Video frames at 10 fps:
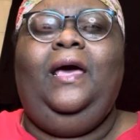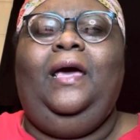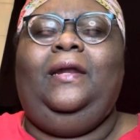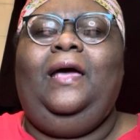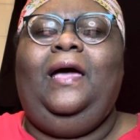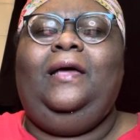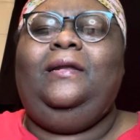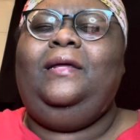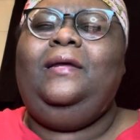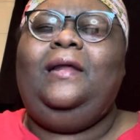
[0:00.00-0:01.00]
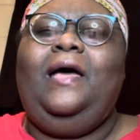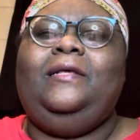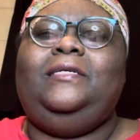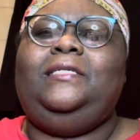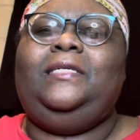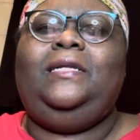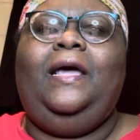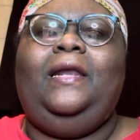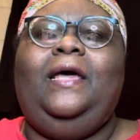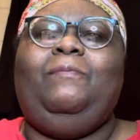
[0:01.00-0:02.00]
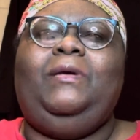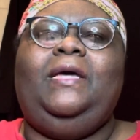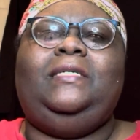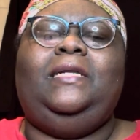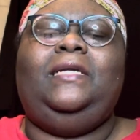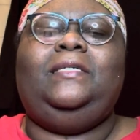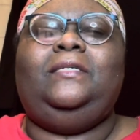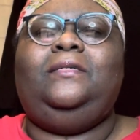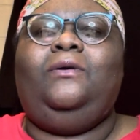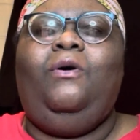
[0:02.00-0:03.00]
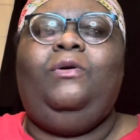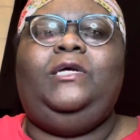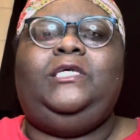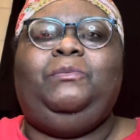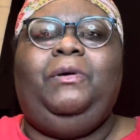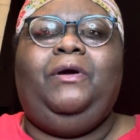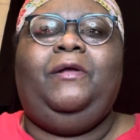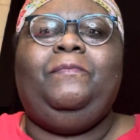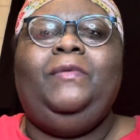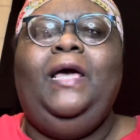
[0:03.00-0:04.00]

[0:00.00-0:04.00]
And then I just sit there and I begin to listen to the Holy Spirit.